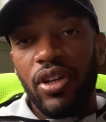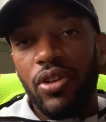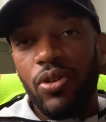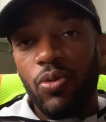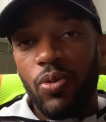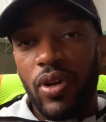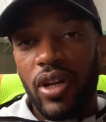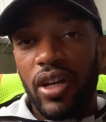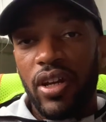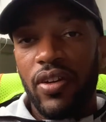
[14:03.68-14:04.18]

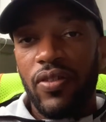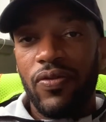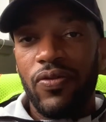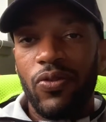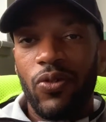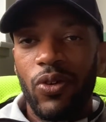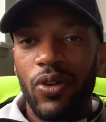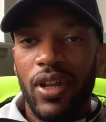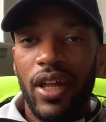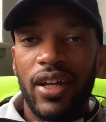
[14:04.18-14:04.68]
you in
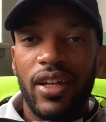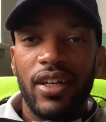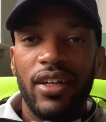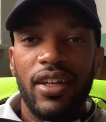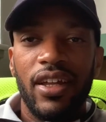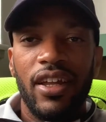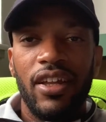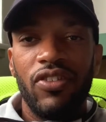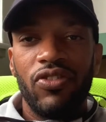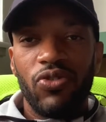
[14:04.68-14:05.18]
for like an
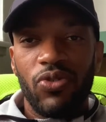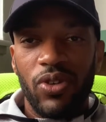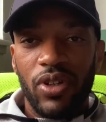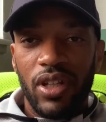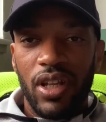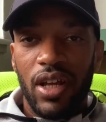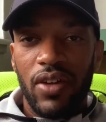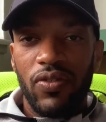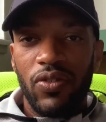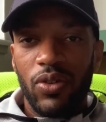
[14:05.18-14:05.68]
entry
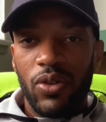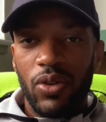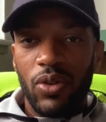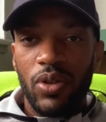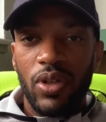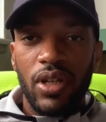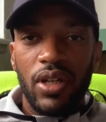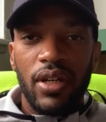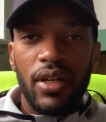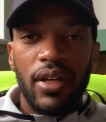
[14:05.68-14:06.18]
level,
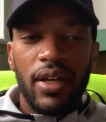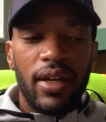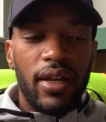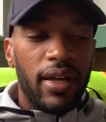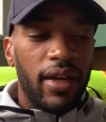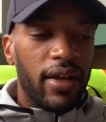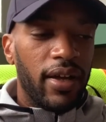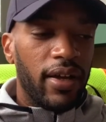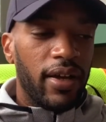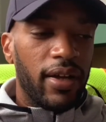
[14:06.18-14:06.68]

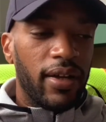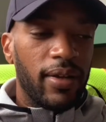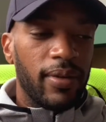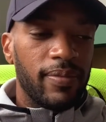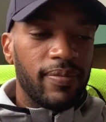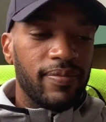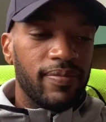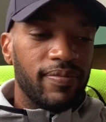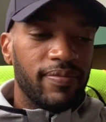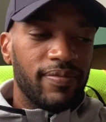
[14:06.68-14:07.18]

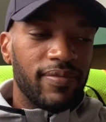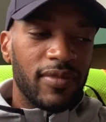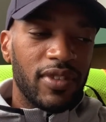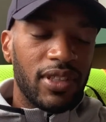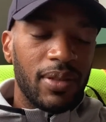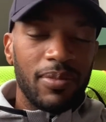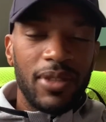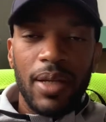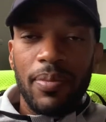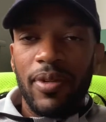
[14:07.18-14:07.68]

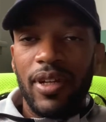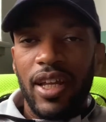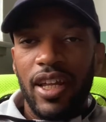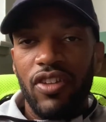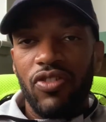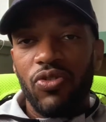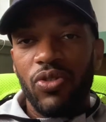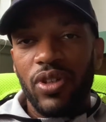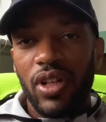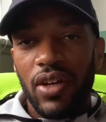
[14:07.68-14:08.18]
some type of
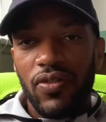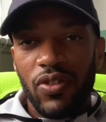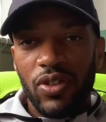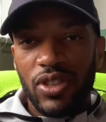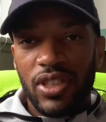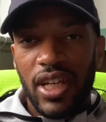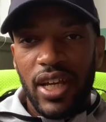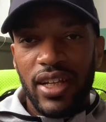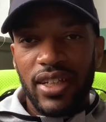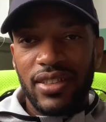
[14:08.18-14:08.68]
entry level
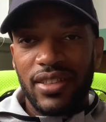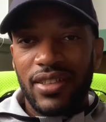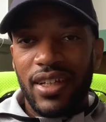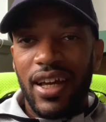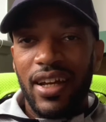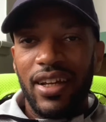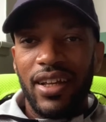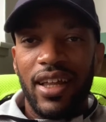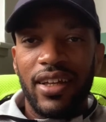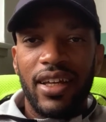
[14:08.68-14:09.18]
test,
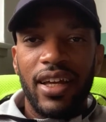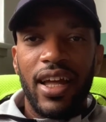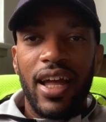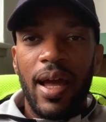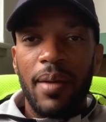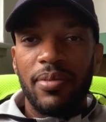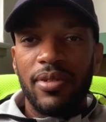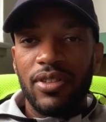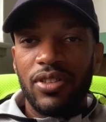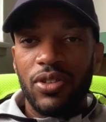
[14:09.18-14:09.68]
kind of like the
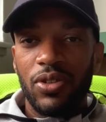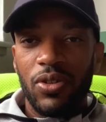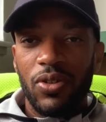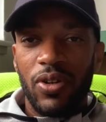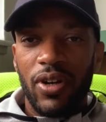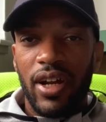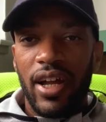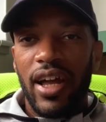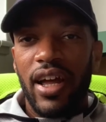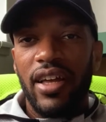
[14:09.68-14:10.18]
Aptitude
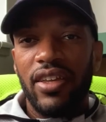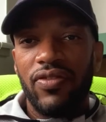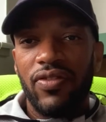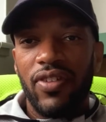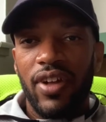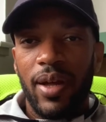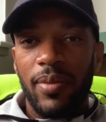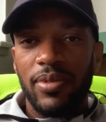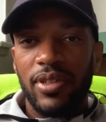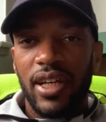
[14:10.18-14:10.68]
or
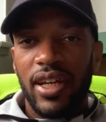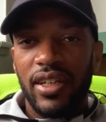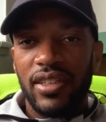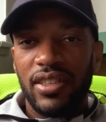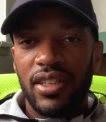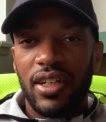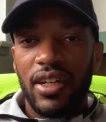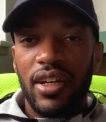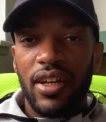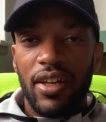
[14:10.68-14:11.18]
ASVAB test.
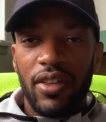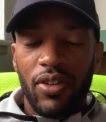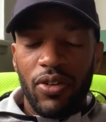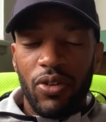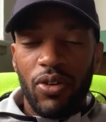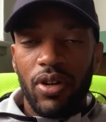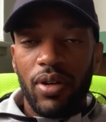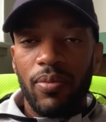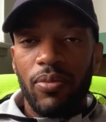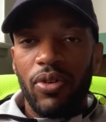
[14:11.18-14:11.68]
They're
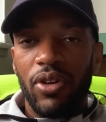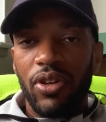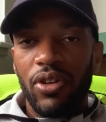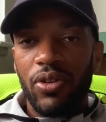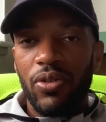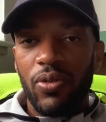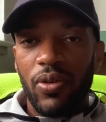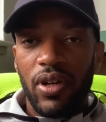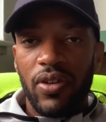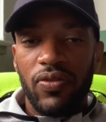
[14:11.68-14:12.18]
going to bring
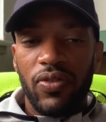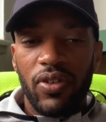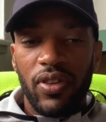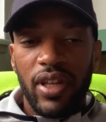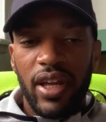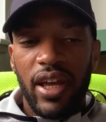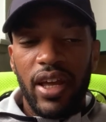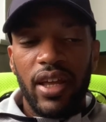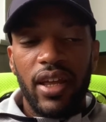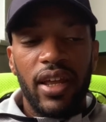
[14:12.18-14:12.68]
you in for
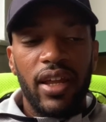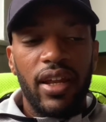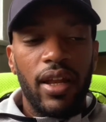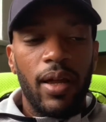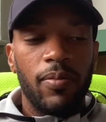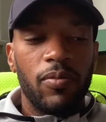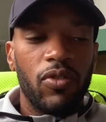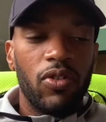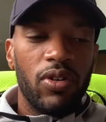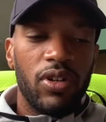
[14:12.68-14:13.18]
that, and I'm
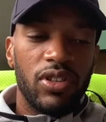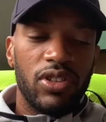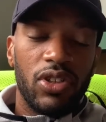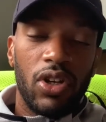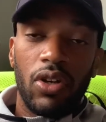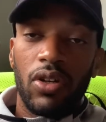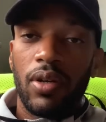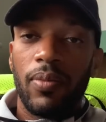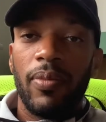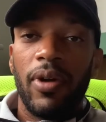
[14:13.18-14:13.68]
going to
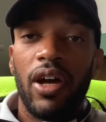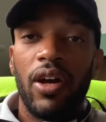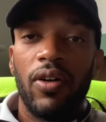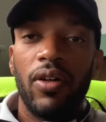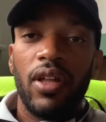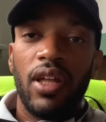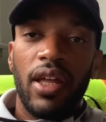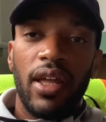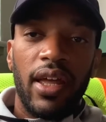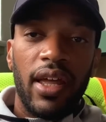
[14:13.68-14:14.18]
talk about
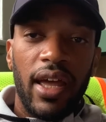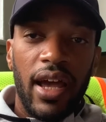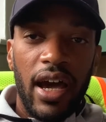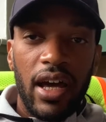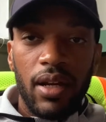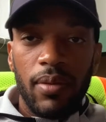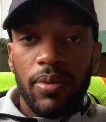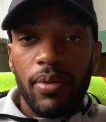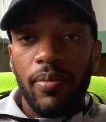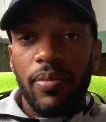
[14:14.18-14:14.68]
how
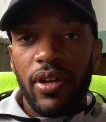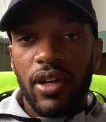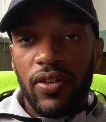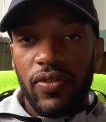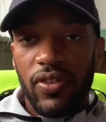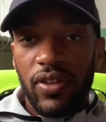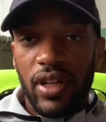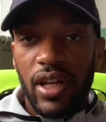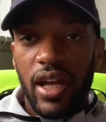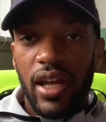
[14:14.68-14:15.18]
to prepare
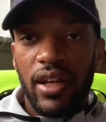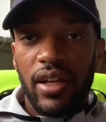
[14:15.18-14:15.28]
for that